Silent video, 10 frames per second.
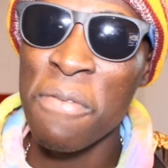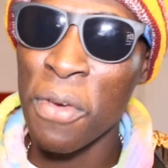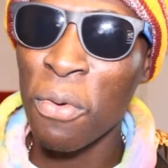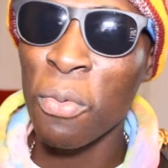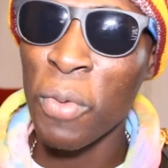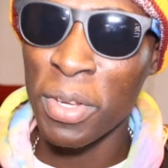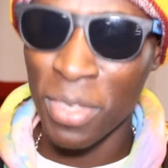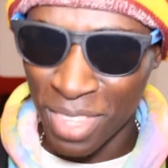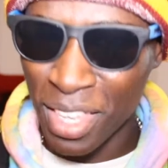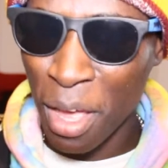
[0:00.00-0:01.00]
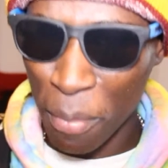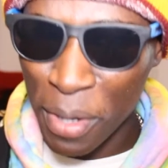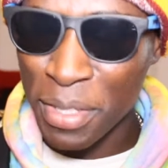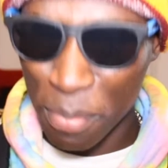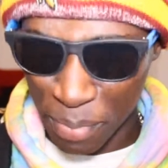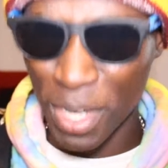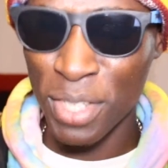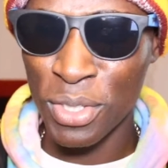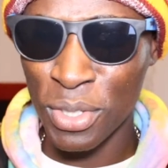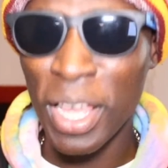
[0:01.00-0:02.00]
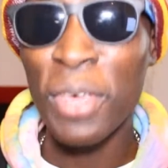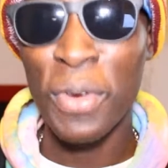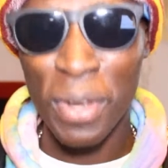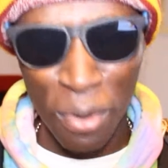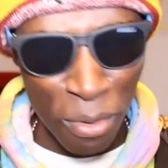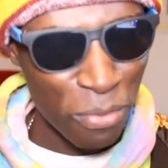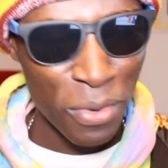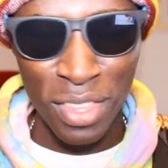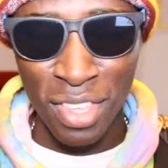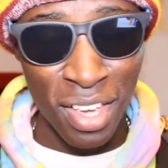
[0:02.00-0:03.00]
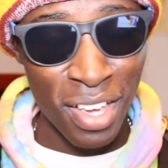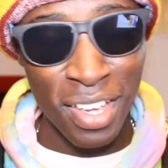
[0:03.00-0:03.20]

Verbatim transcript: feel when you think about the person that you're in love with.